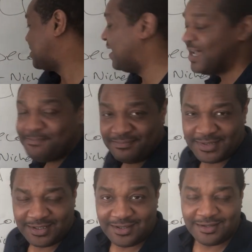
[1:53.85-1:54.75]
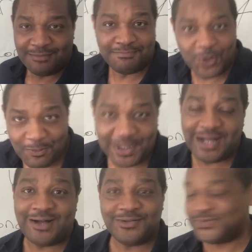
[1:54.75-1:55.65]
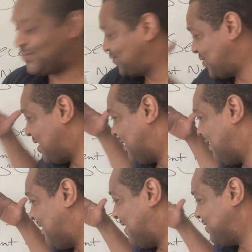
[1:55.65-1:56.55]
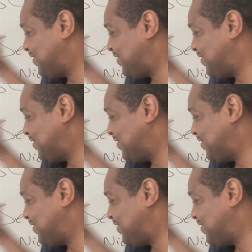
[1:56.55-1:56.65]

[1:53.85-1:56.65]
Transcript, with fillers: you time. Mobiles, uh,